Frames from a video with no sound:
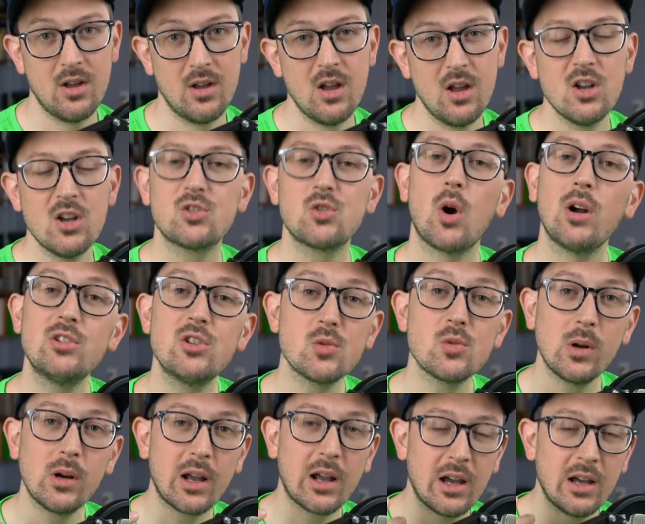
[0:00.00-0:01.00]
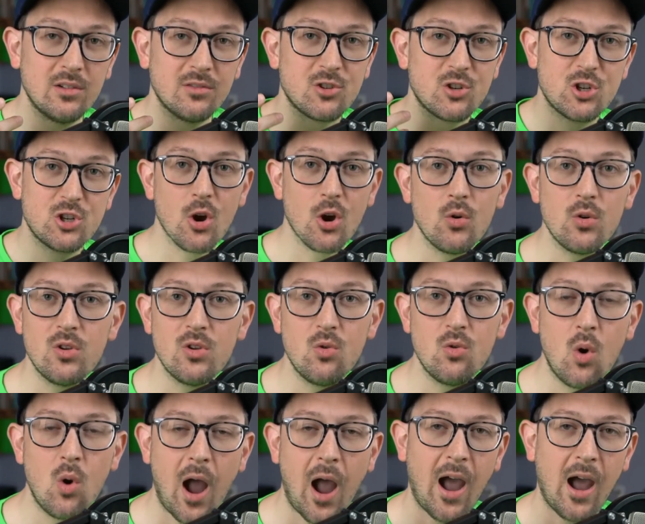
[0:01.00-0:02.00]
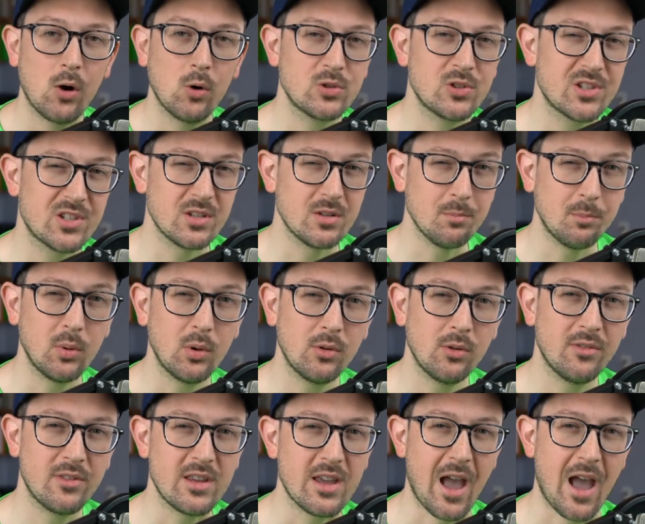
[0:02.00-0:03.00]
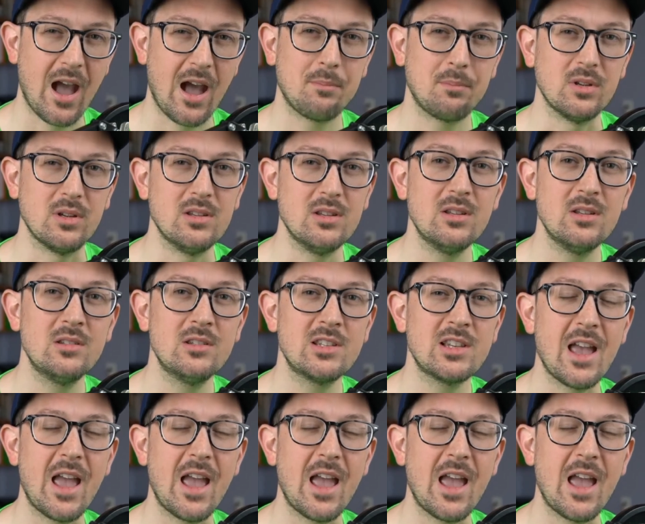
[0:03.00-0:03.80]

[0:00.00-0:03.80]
So I just want to kind of show you how simple the app is,